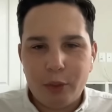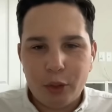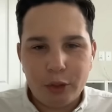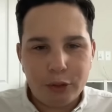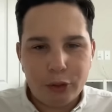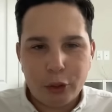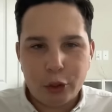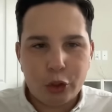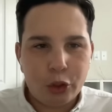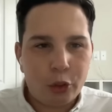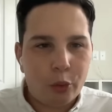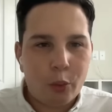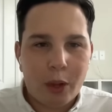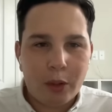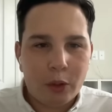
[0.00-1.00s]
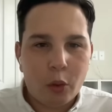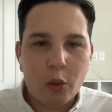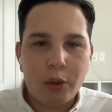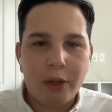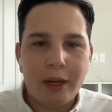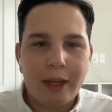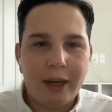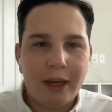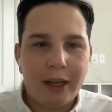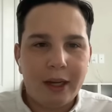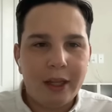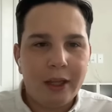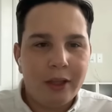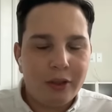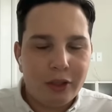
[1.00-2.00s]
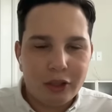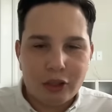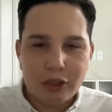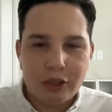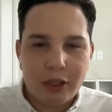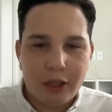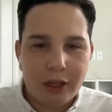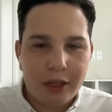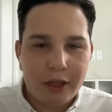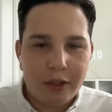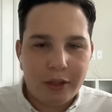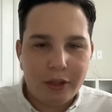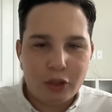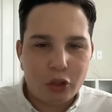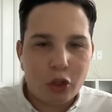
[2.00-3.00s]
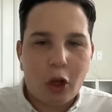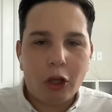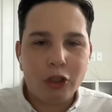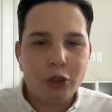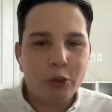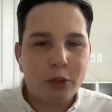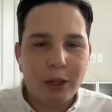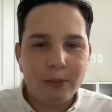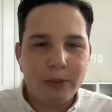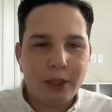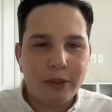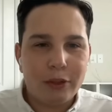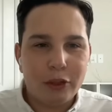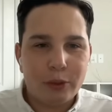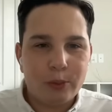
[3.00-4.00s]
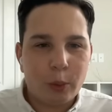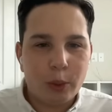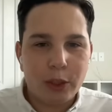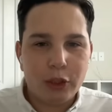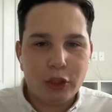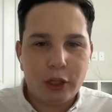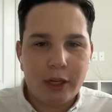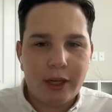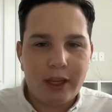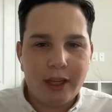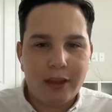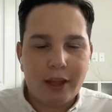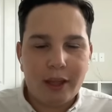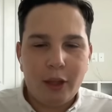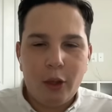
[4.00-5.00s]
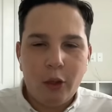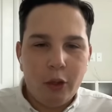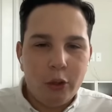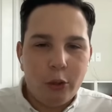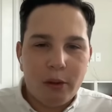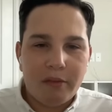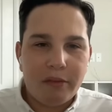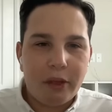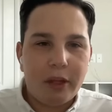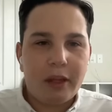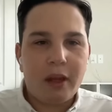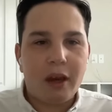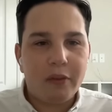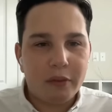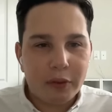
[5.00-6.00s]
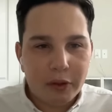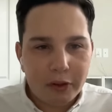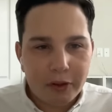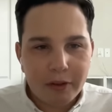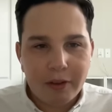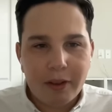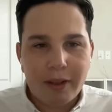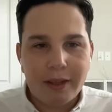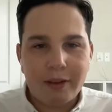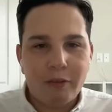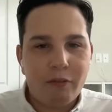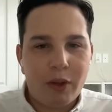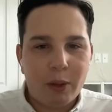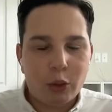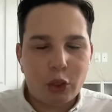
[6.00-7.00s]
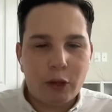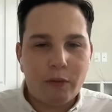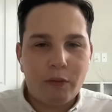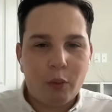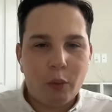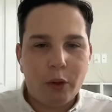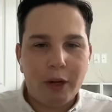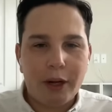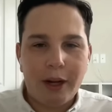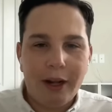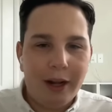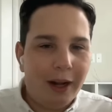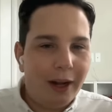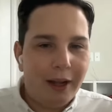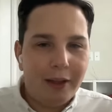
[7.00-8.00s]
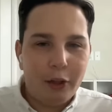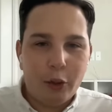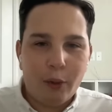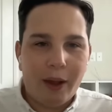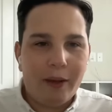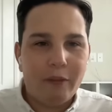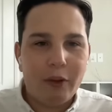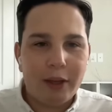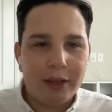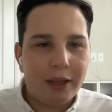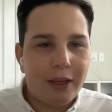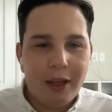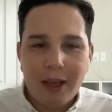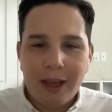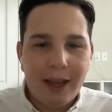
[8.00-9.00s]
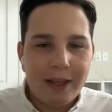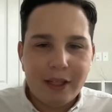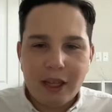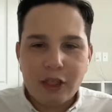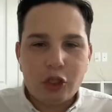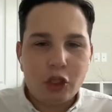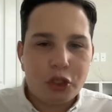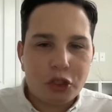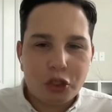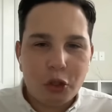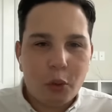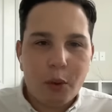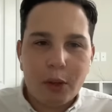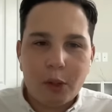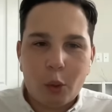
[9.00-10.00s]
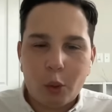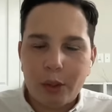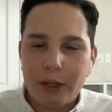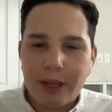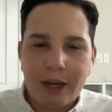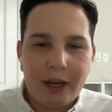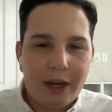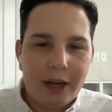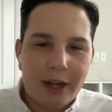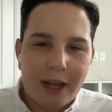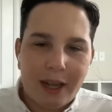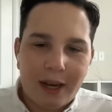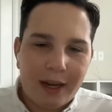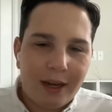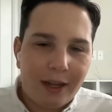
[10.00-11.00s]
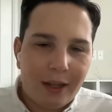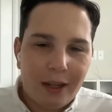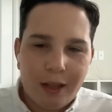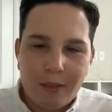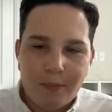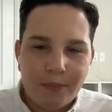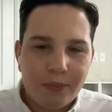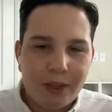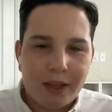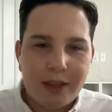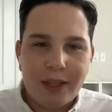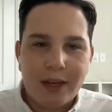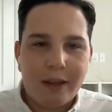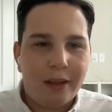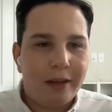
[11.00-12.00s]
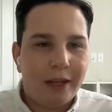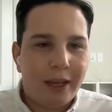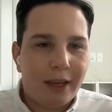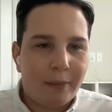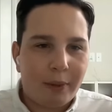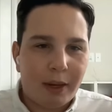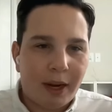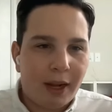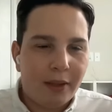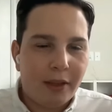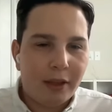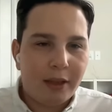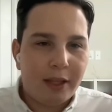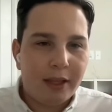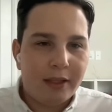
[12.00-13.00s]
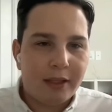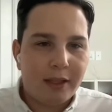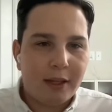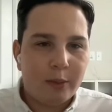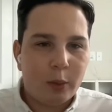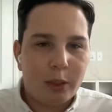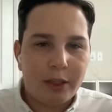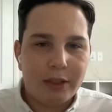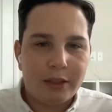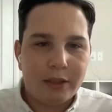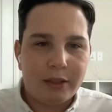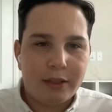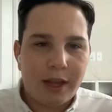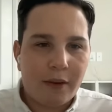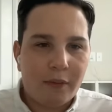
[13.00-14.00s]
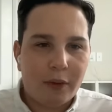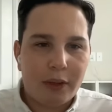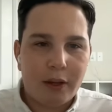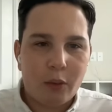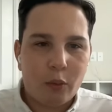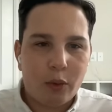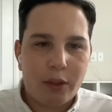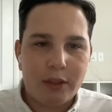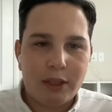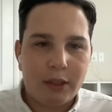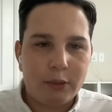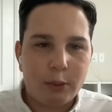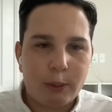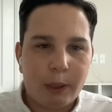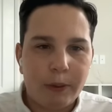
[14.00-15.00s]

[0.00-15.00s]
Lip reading: They're so well coordinated. This lawsuit comes out this morning, JD, and like you have the governor like vouching for it. You have like it's just so well coordinated. And at the end of the day, I mean, I think the NCAA is definitely in a really tough